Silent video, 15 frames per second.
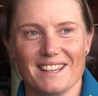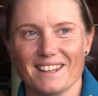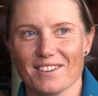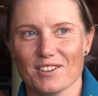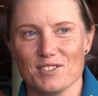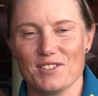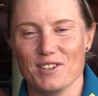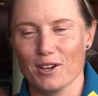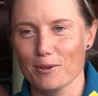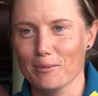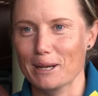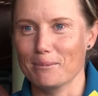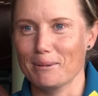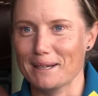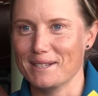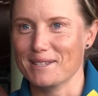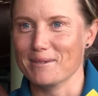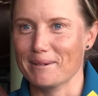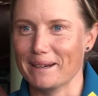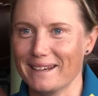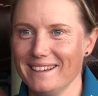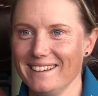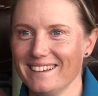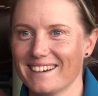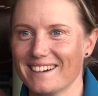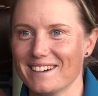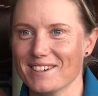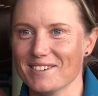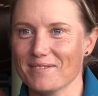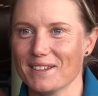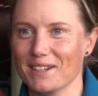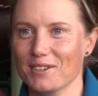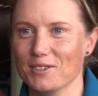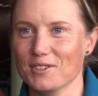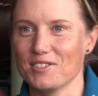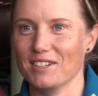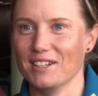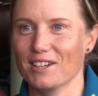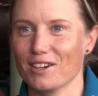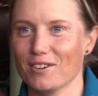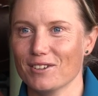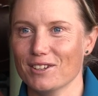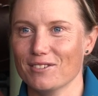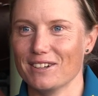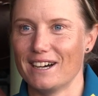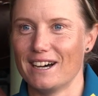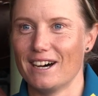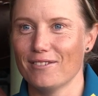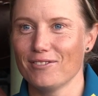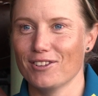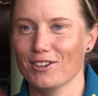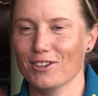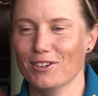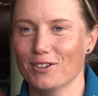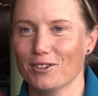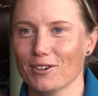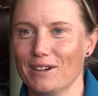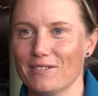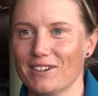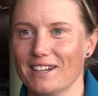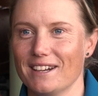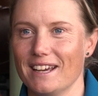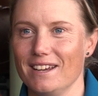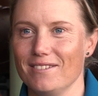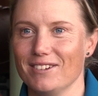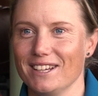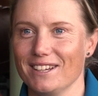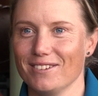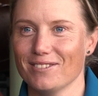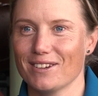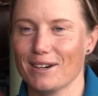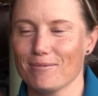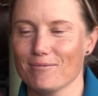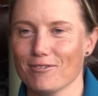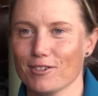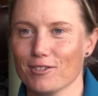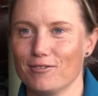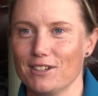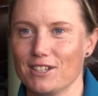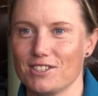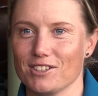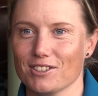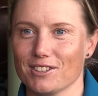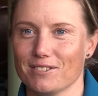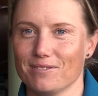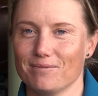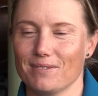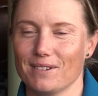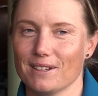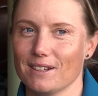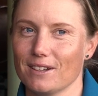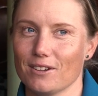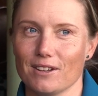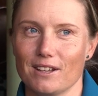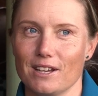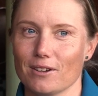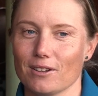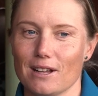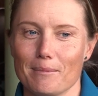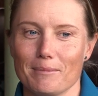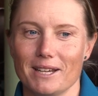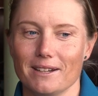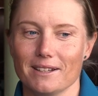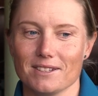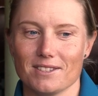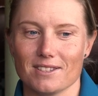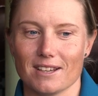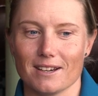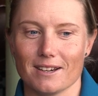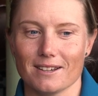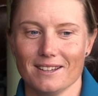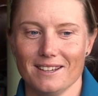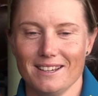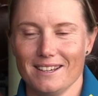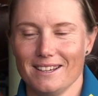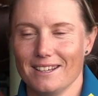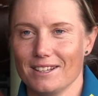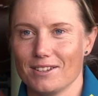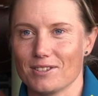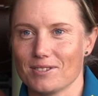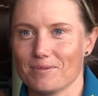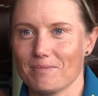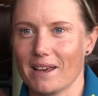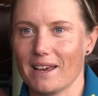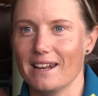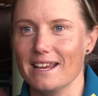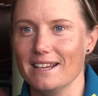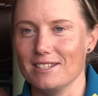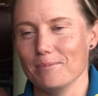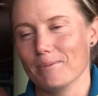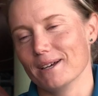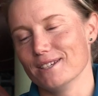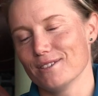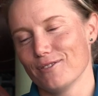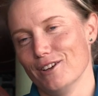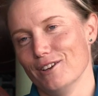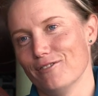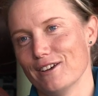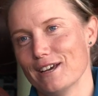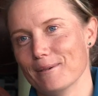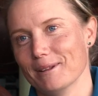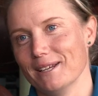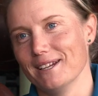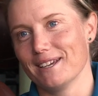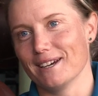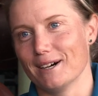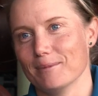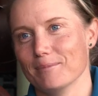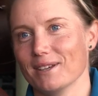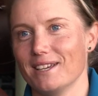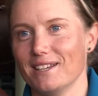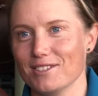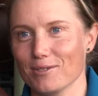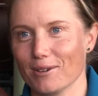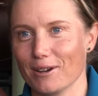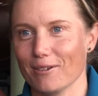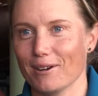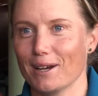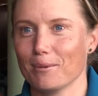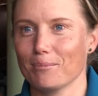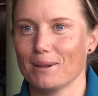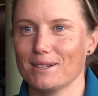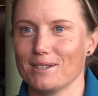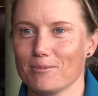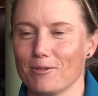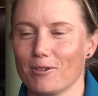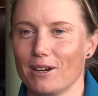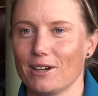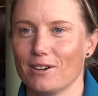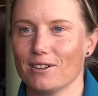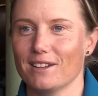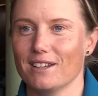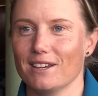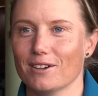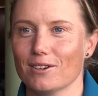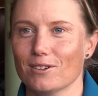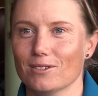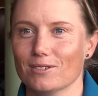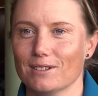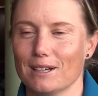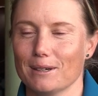There is no better place to be than North Sydney Oval of an afternoon or even an evening for a fixture on the hill. I mean, it's an easy place for your family to come. The kids run around and play some cricket on the hill,